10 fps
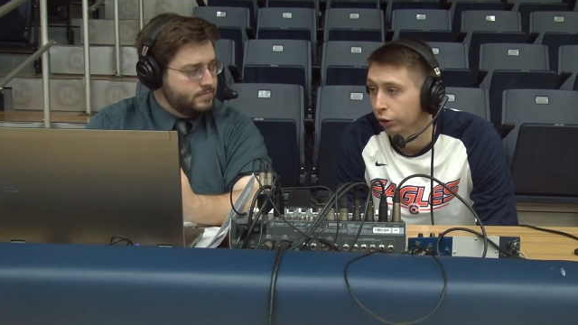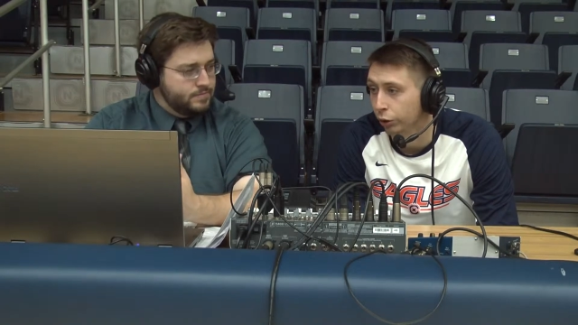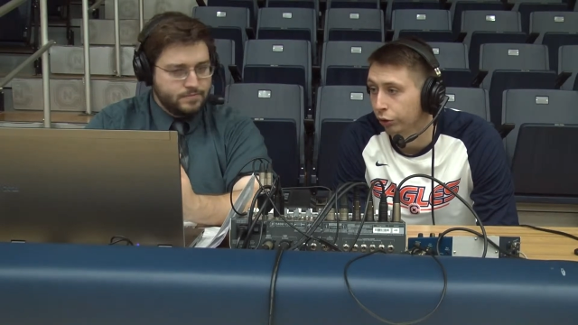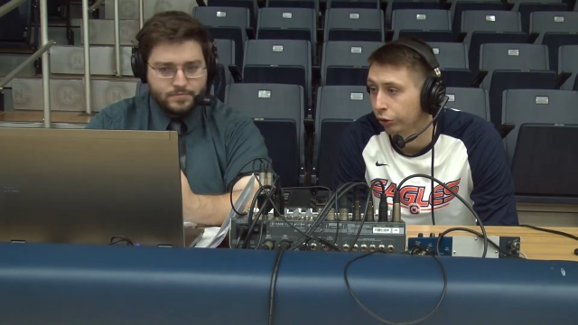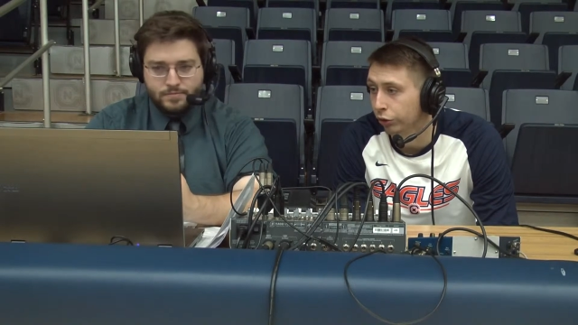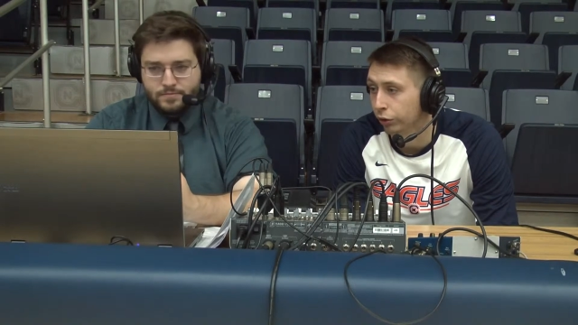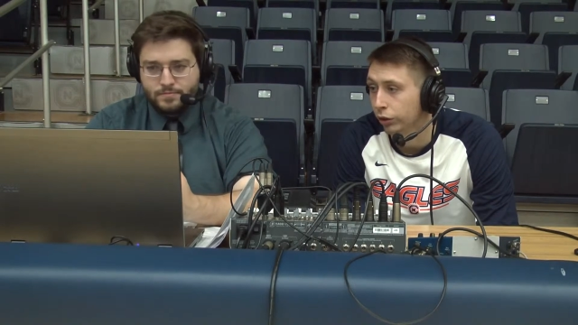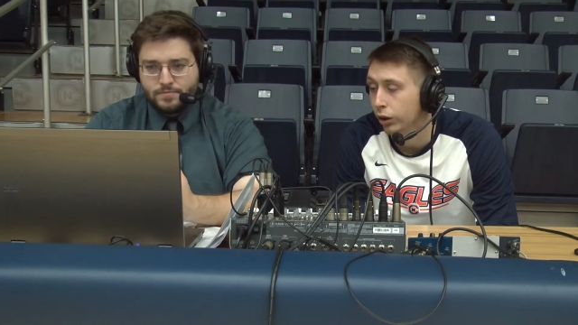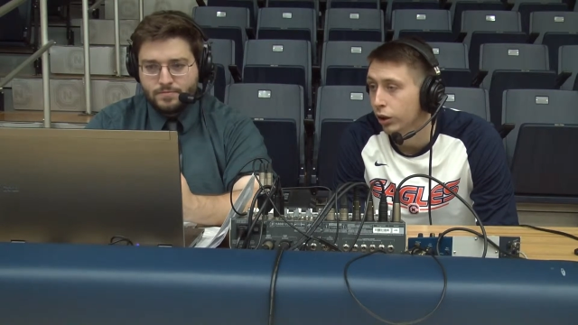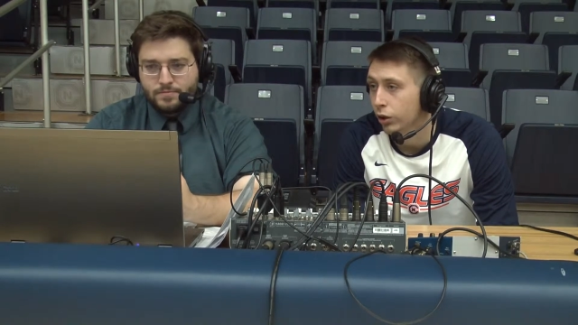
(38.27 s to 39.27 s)
Speaker 1: You know, it's just a
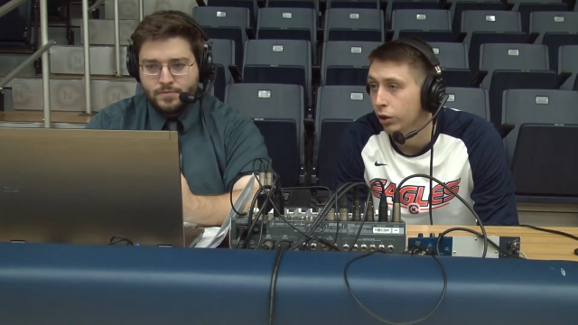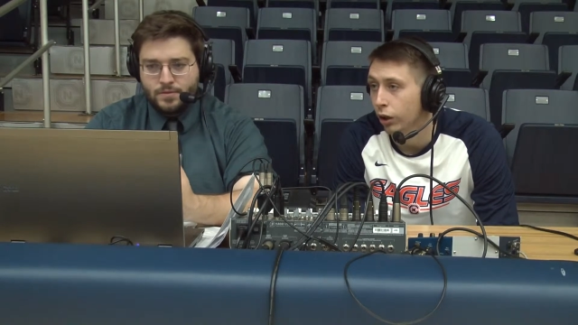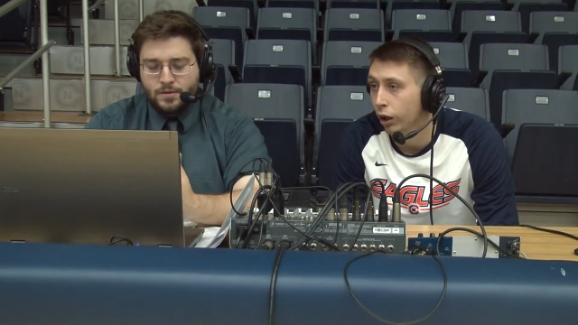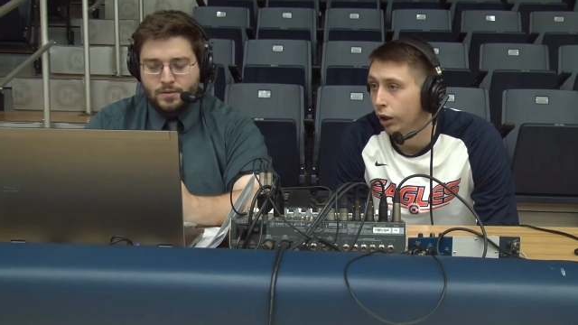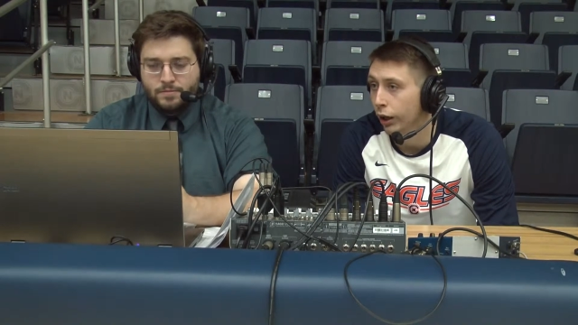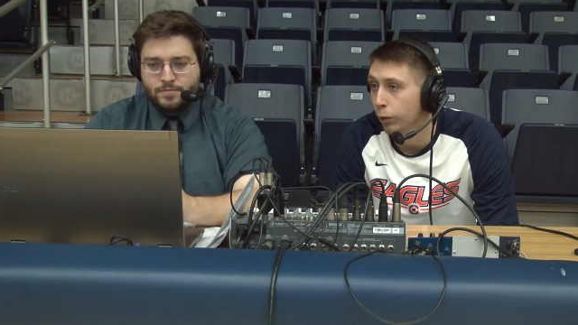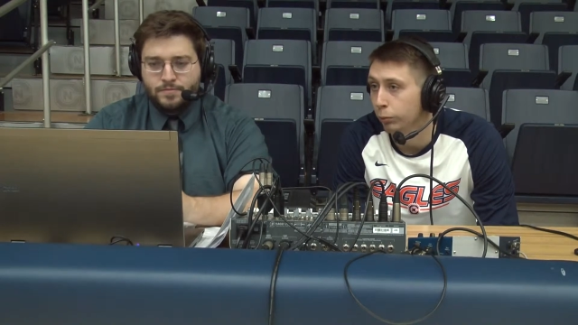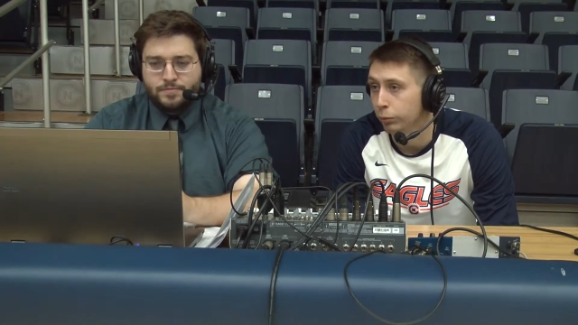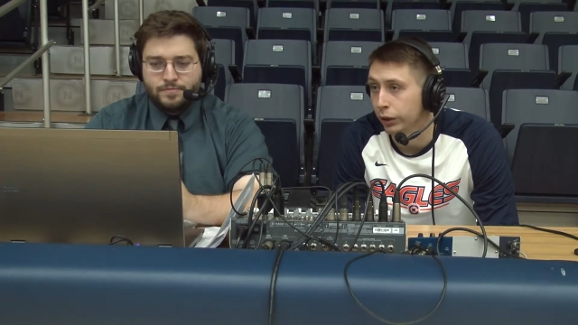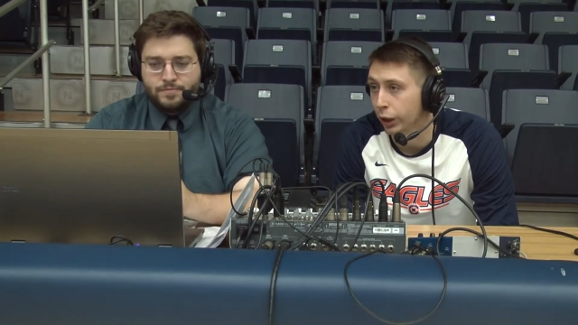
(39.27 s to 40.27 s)
uh,
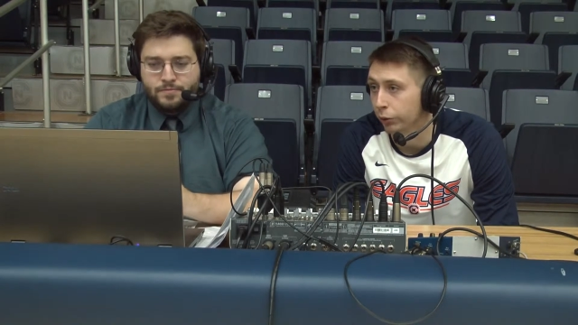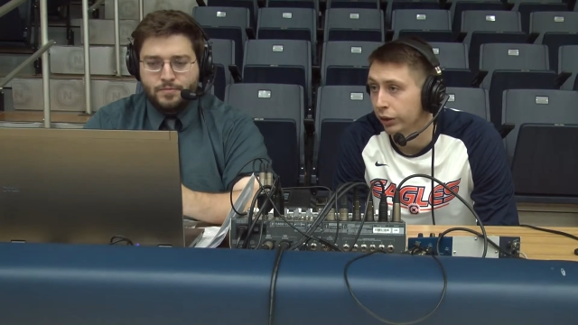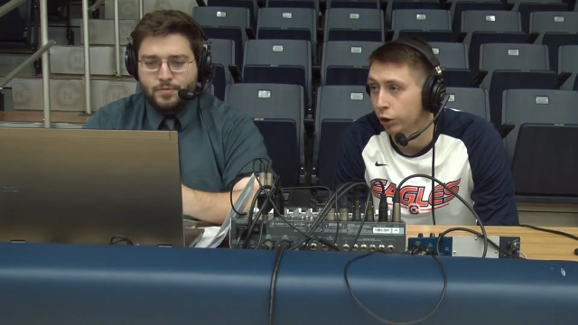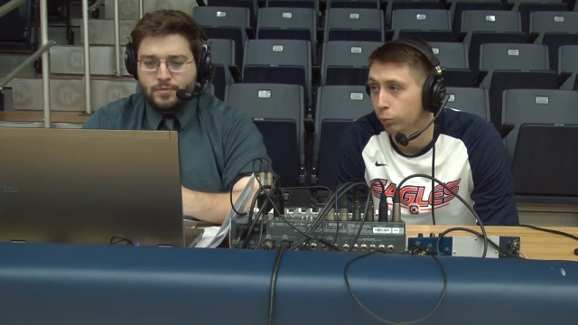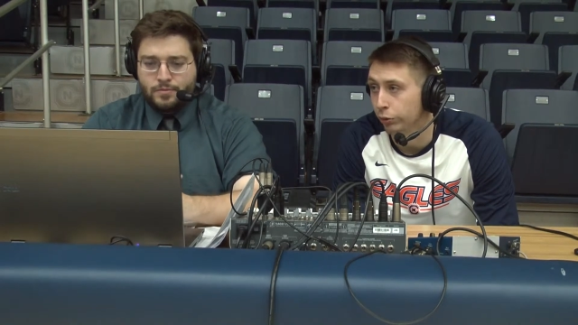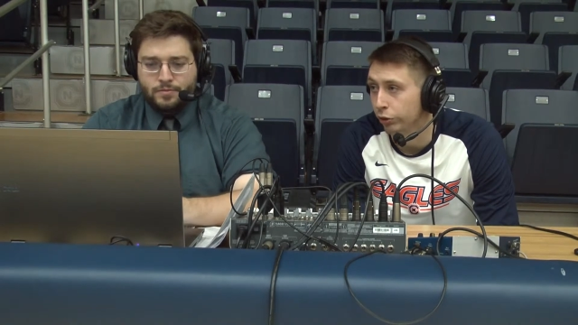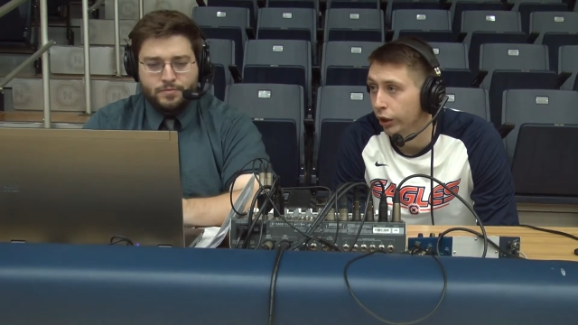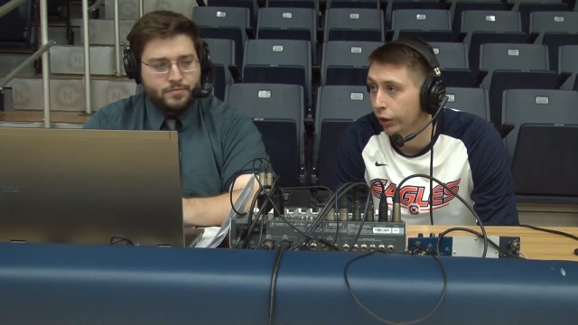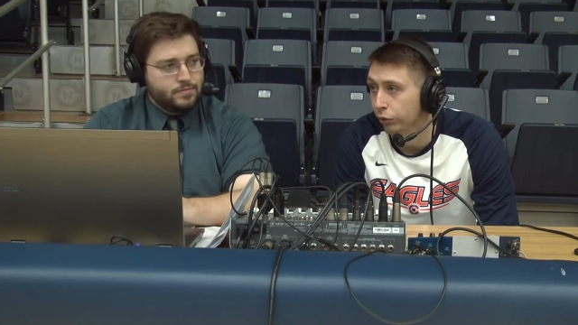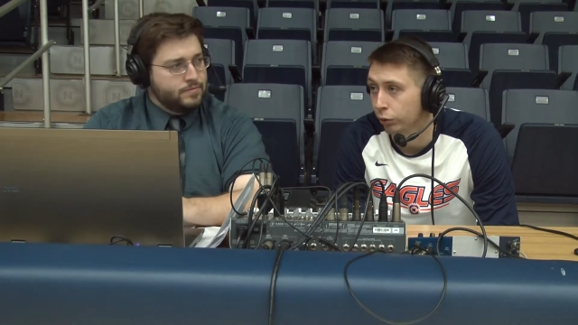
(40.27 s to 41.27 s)
happened to be I was getting open
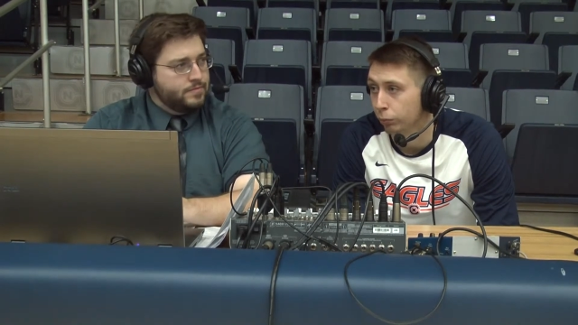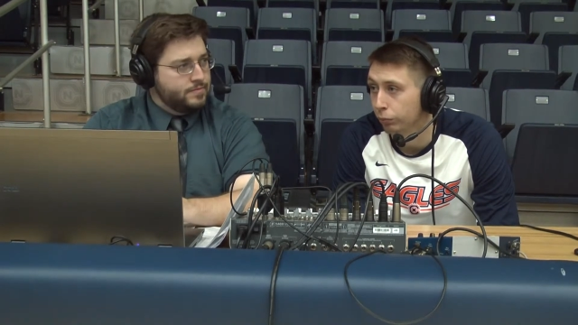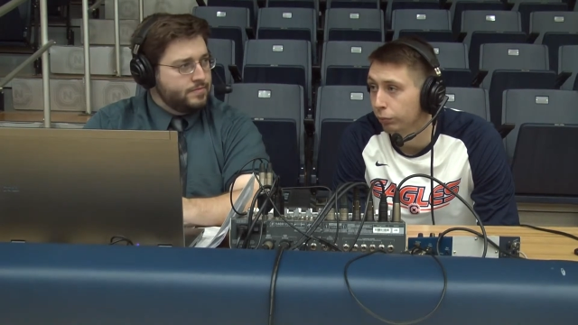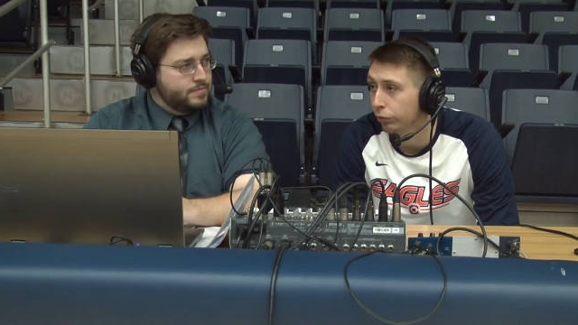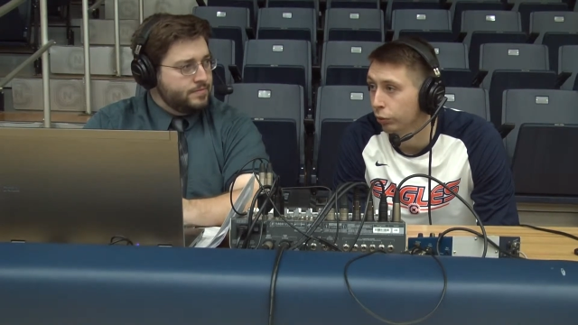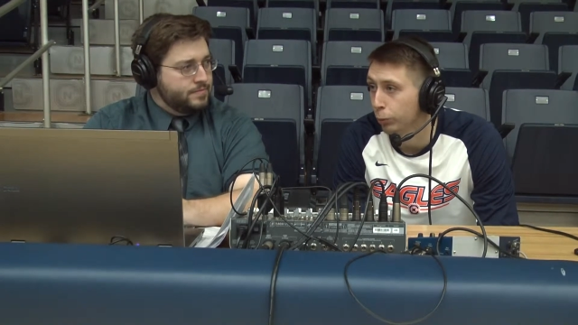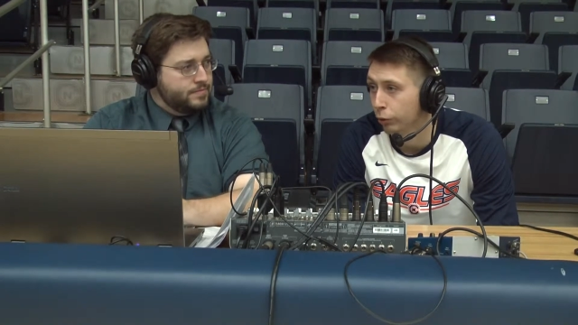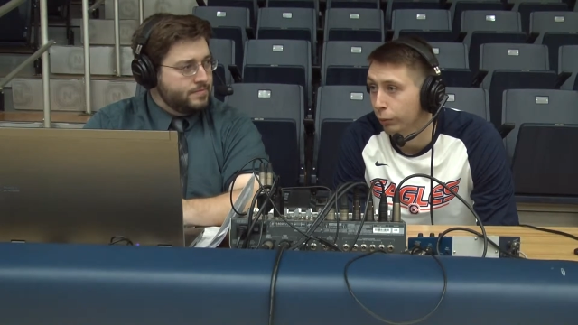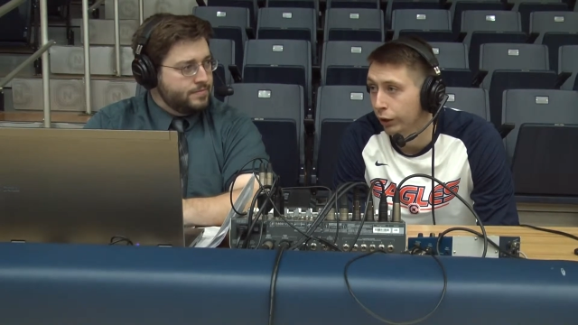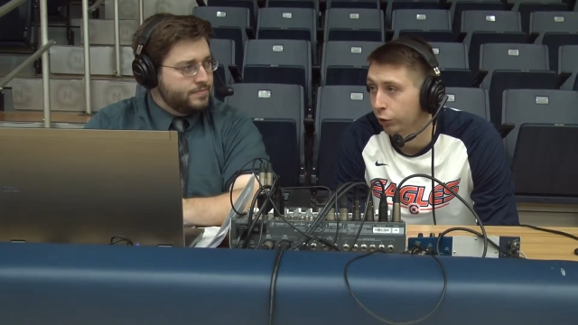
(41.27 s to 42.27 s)
shots from from
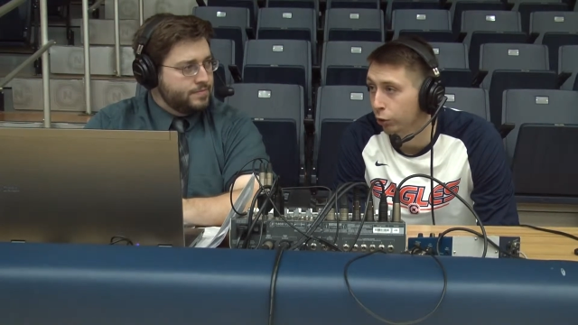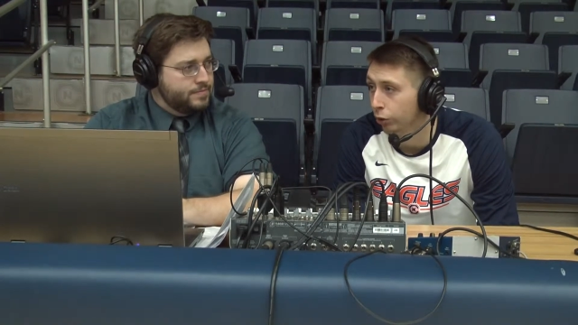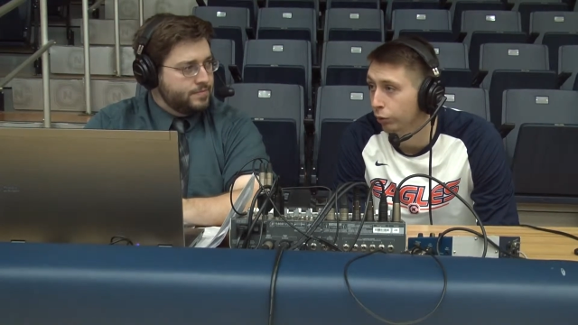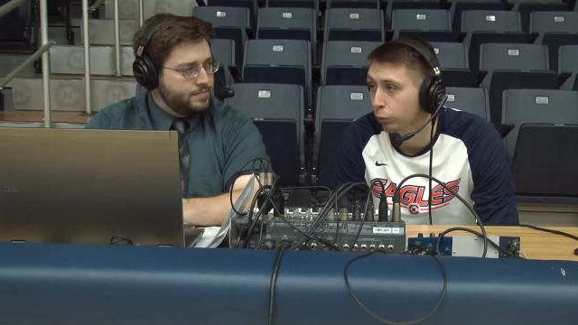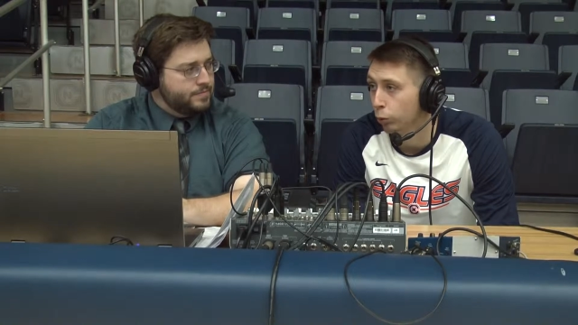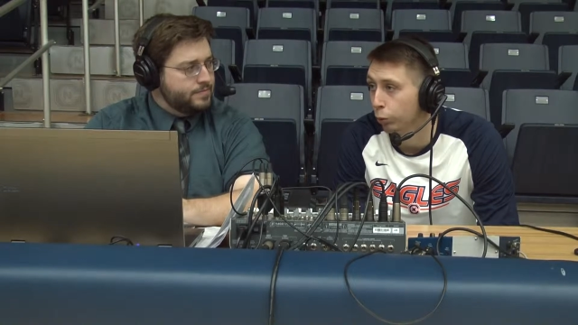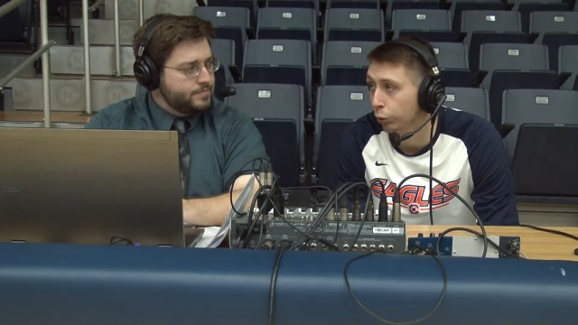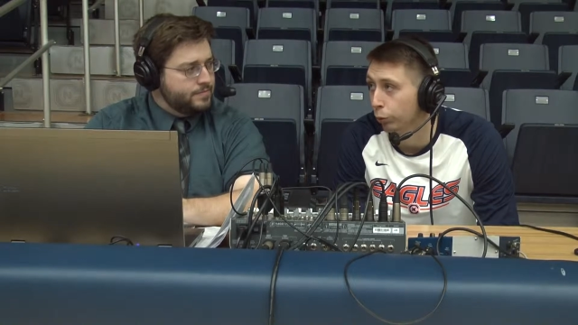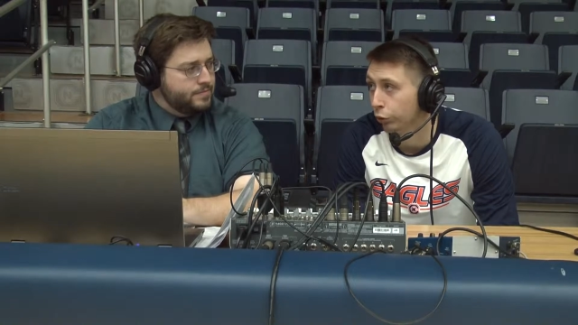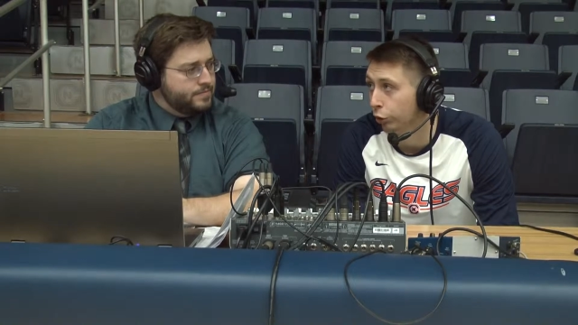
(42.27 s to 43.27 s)
everybody doing what we
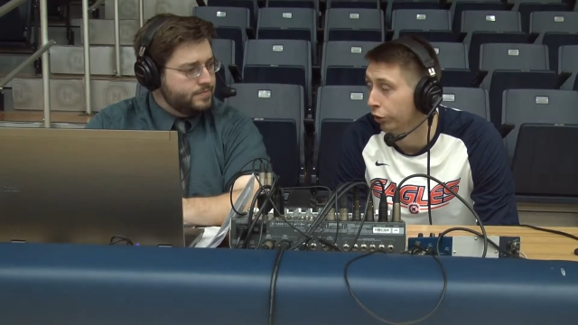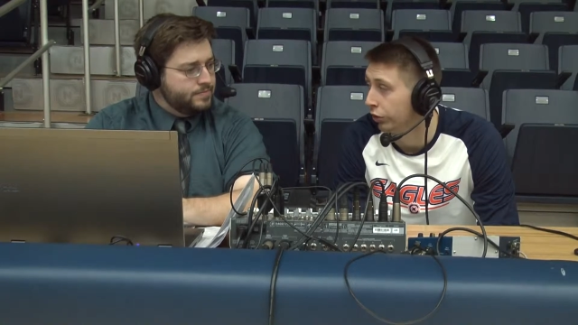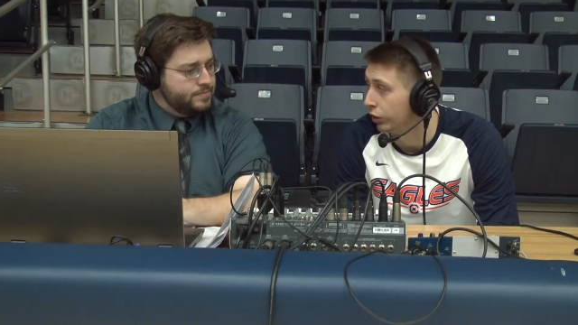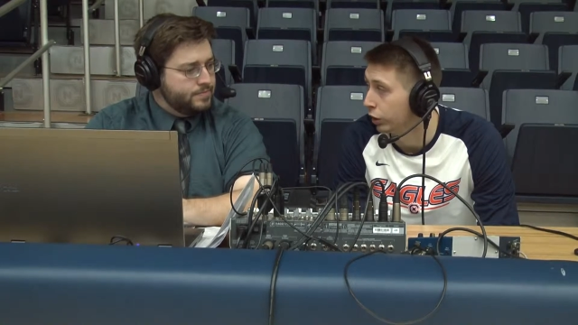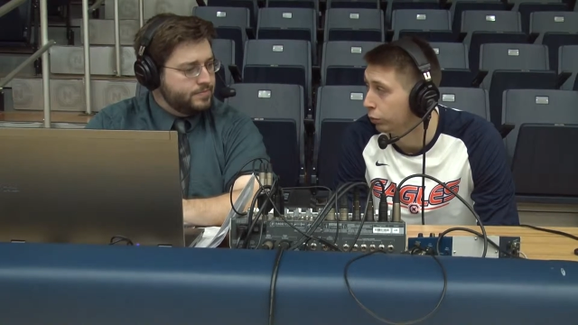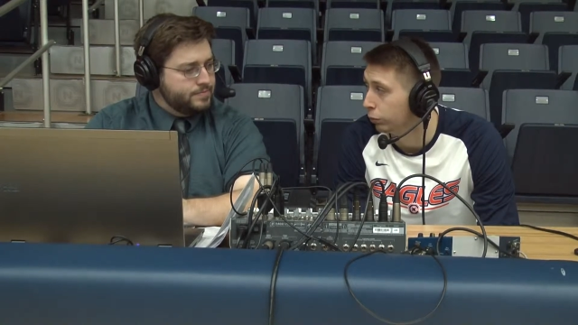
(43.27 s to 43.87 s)
were supposed to do as a team,